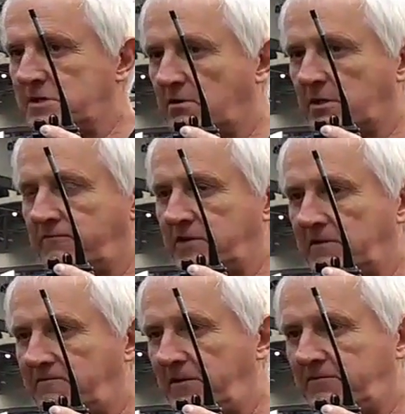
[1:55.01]
you're
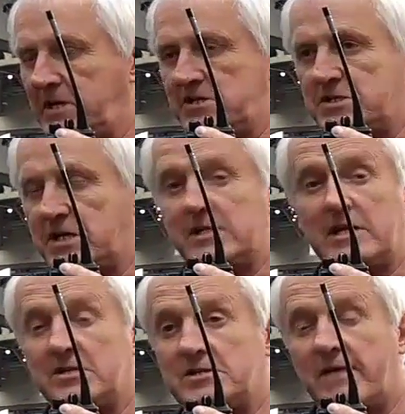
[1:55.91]
lifting 50,
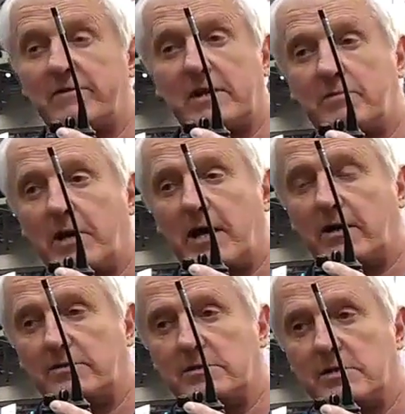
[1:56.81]
60, 70
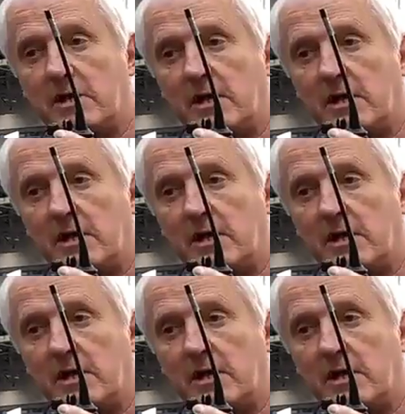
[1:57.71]
pounds